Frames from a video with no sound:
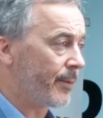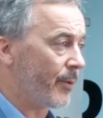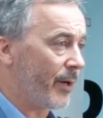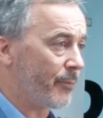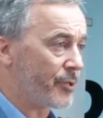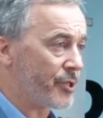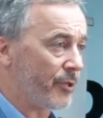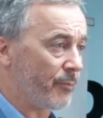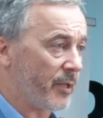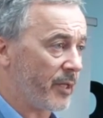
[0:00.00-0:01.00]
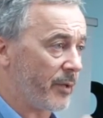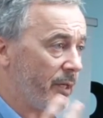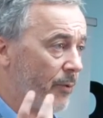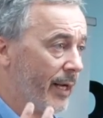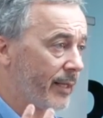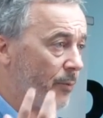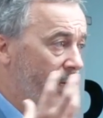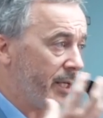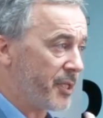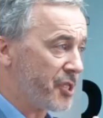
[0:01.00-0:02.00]
The way it was done when they were in Iraq and
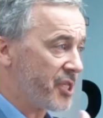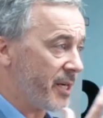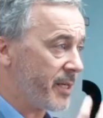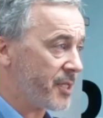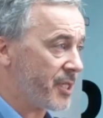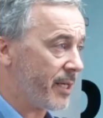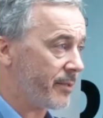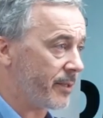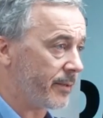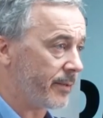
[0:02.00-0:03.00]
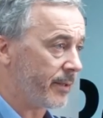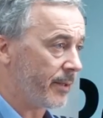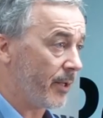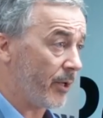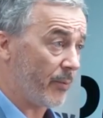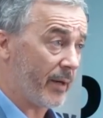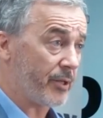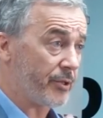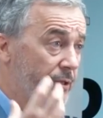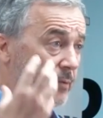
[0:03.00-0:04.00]
went into Syria, etc. Or the way
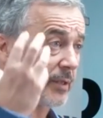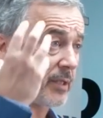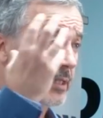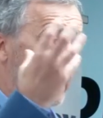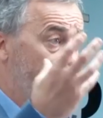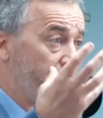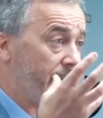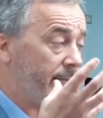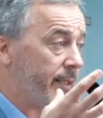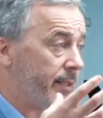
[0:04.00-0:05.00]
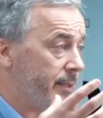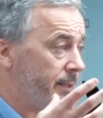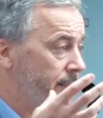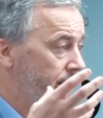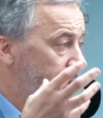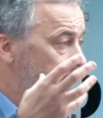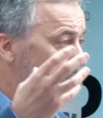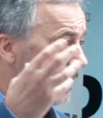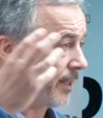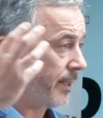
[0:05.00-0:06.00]
they're doing with the Taliban
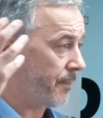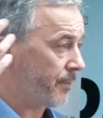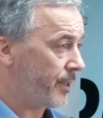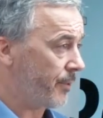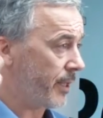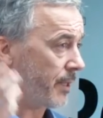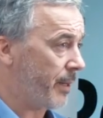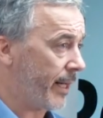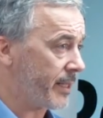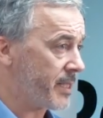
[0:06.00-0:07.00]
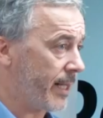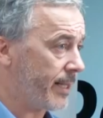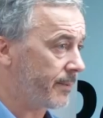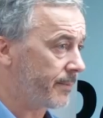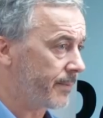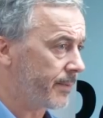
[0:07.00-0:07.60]
and going into Pakistan.